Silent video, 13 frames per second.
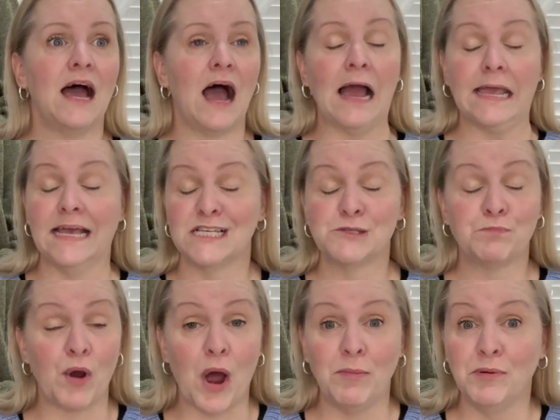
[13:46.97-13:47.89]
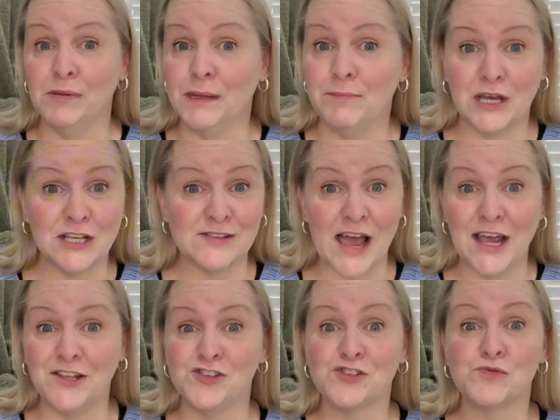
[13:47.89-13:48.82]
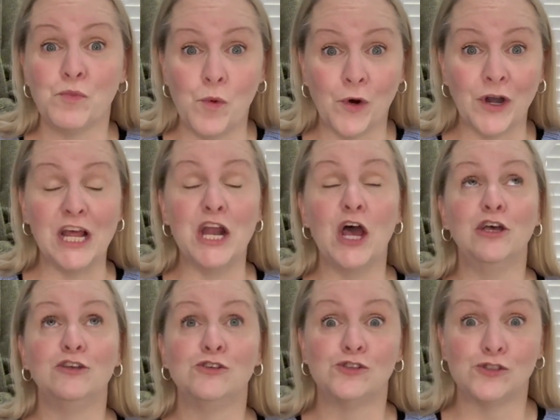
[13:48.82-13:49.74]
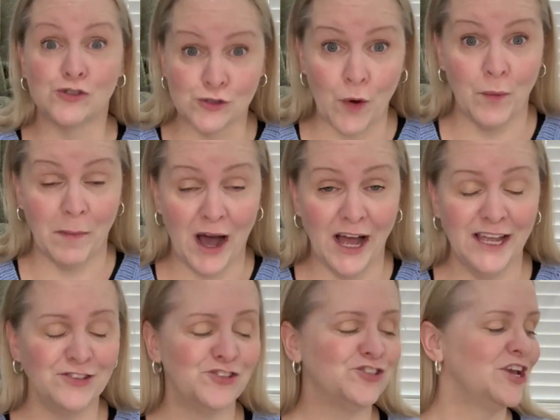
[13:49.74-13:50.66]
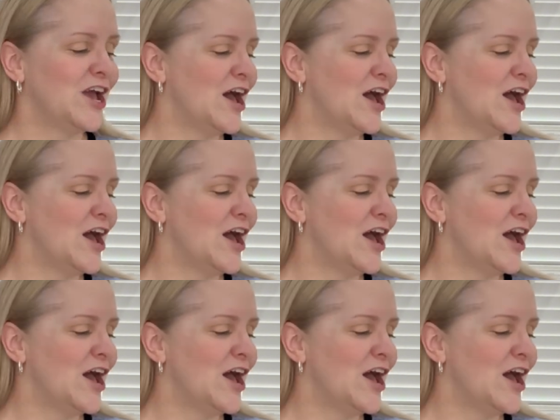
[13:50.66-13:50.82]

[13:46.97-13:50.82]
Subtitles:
I guess probably because I had just worn it so much.